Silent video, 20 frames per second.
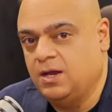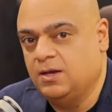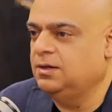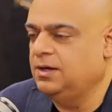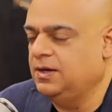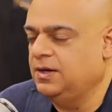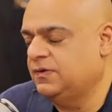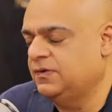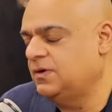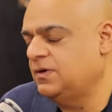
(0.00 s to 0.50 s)

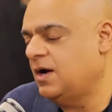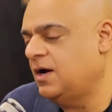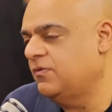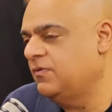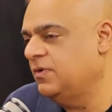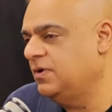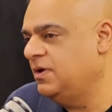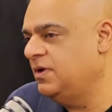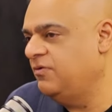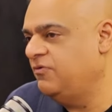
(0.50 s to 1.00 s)
Let's
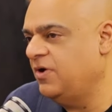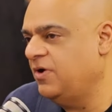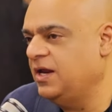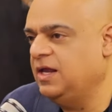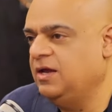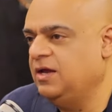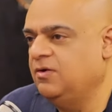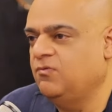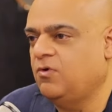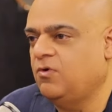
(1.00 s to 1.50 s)
start with
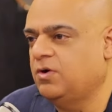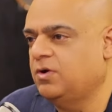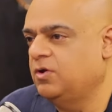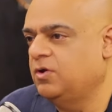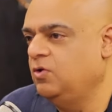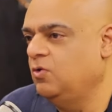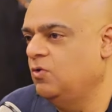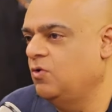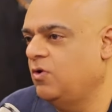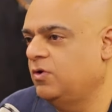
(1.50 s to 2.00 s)
defining what
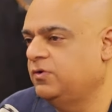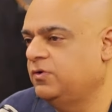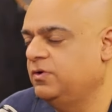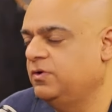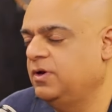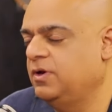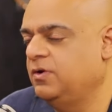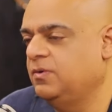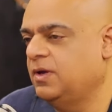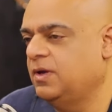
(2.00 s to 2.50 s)
do you
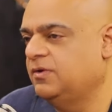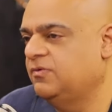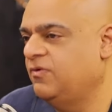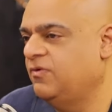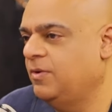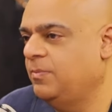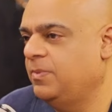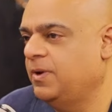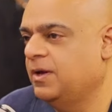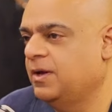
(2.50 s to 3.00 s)
constitute as
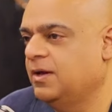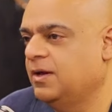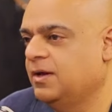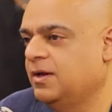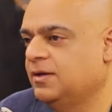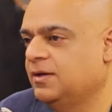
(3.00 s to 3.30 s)
flipping.